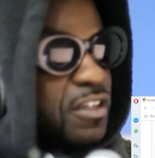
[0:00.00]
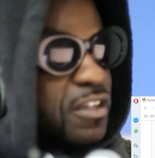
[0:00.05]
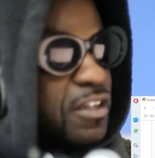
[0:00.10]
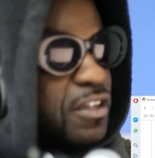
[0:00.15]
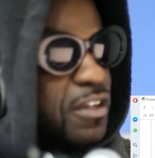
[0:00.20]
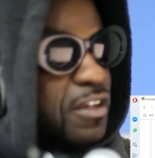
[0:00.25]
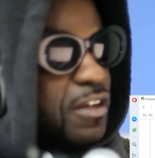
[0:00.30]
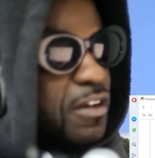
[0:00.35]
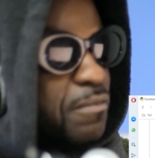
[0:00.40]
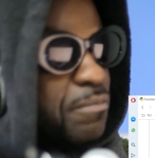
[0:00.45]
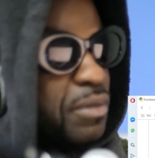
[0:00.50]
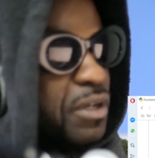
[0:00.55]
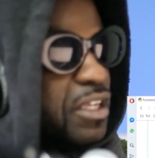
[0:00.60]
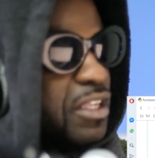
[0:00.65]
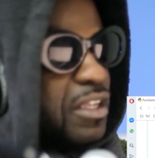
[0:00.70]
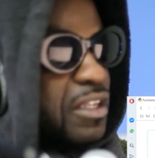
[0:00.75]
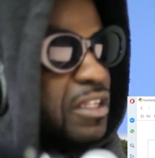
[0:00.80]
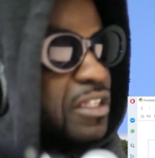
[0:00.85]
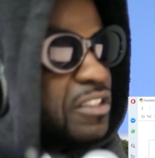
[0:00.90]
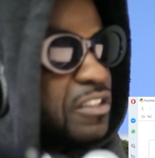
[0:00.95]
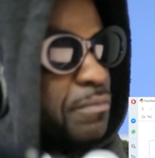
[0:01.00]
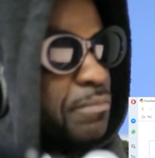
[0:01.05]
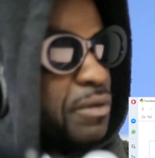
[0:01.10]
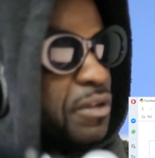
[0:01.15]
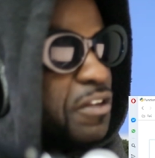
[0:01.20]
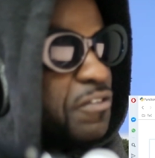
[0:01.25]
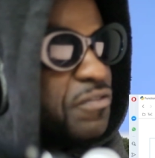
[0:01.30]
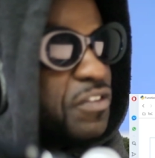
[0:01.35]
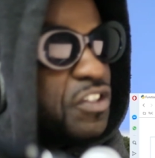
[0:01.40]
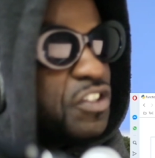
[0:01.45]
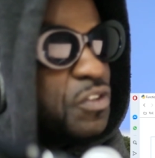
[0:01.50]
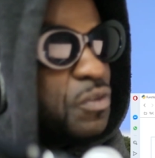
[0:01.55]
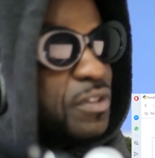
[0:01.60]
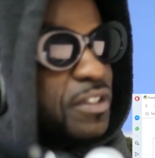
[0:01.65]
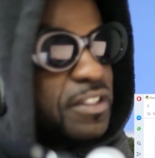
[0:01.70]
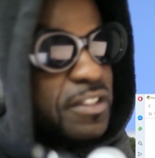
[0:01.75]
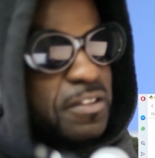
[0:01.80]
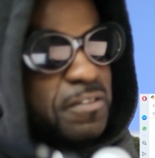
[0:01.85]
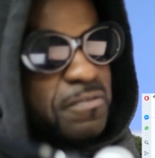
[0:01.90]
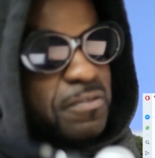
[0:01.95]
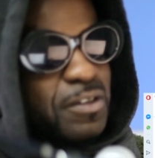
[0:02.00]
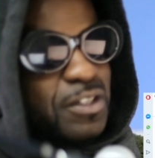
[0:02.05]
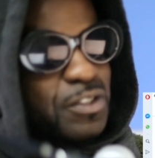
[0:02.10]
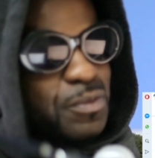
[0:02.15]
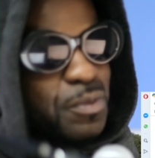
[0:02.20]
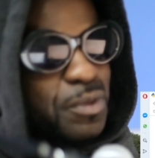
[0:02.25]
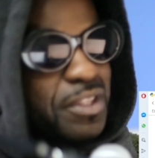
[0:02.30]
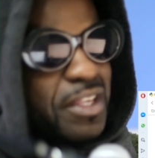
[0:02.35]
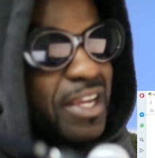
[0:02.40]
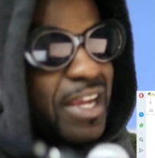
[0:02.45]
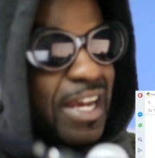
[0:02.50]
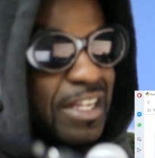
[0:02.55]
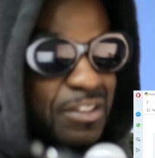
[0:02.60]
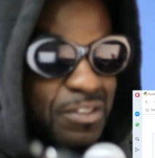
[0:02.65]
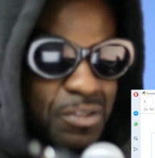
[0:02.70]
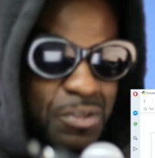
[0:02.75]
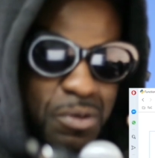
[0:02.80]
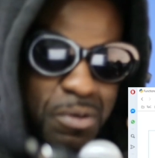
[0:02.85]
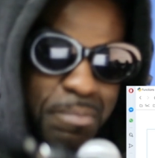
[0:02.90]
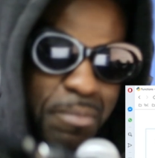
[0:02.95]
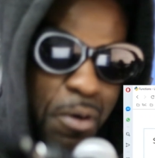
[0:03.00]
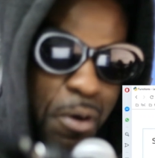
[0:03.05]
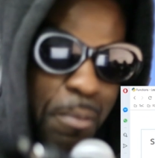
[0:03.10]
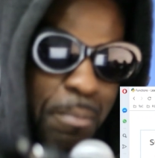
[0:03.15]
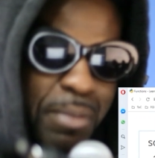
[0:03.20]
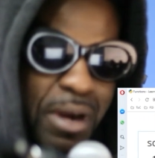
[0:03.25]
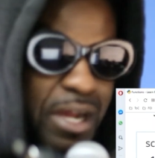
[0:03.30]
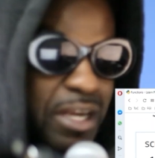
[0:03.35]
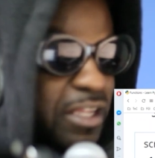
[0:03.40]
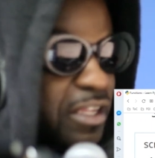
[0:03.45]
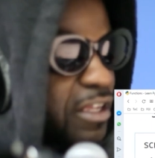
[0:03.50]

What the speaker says: But in your list of benefits, you only did the first one. You got 2 more, buddy.